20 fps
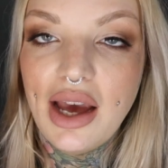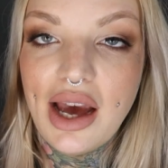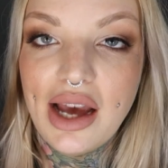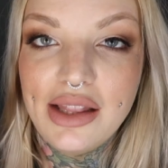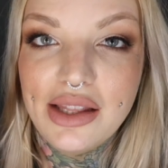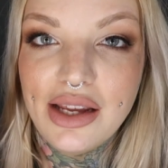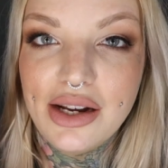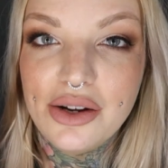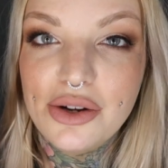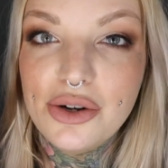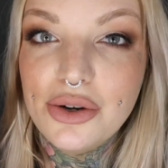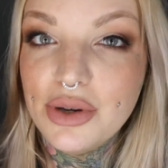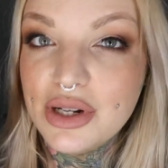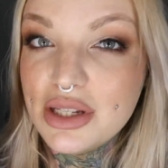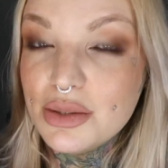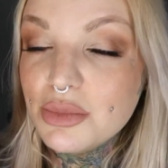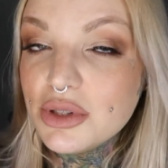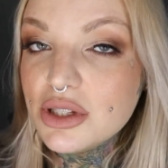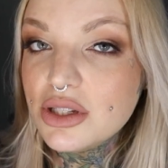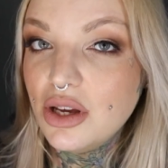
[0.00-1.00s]
and then
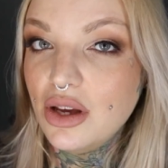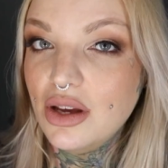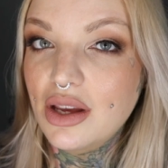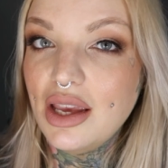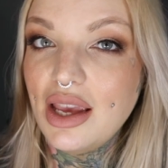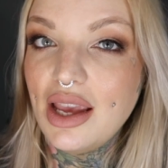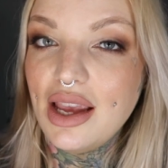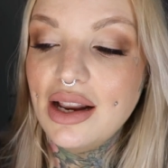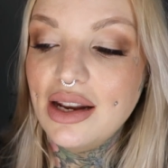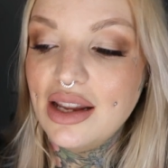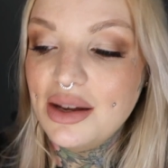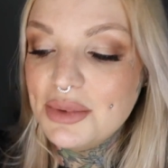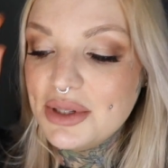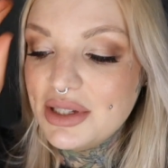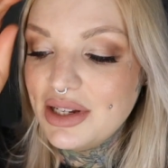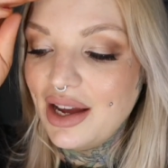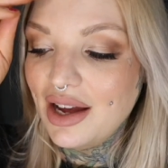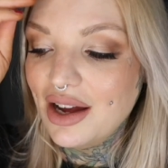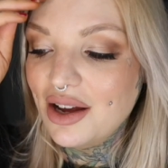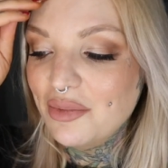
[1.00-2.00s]
Christmas Cookie
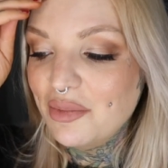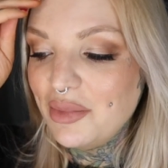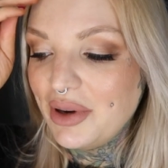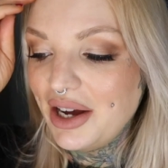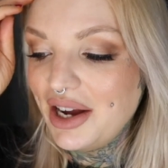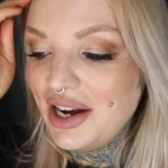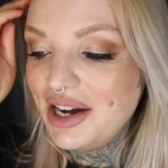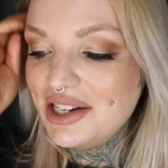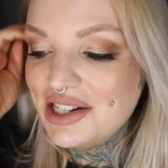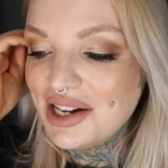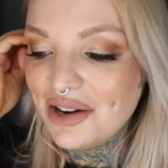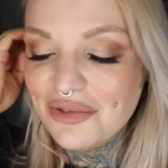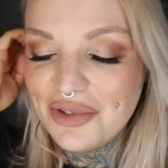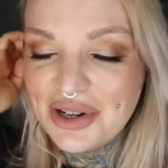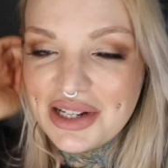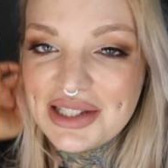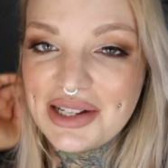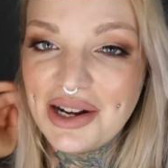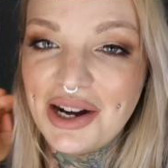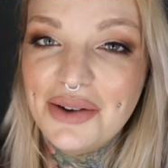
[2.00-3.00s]
lipstick by
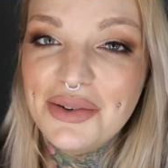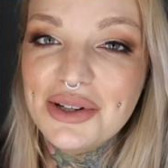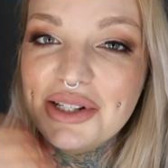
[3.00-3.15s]
Jeffree Star,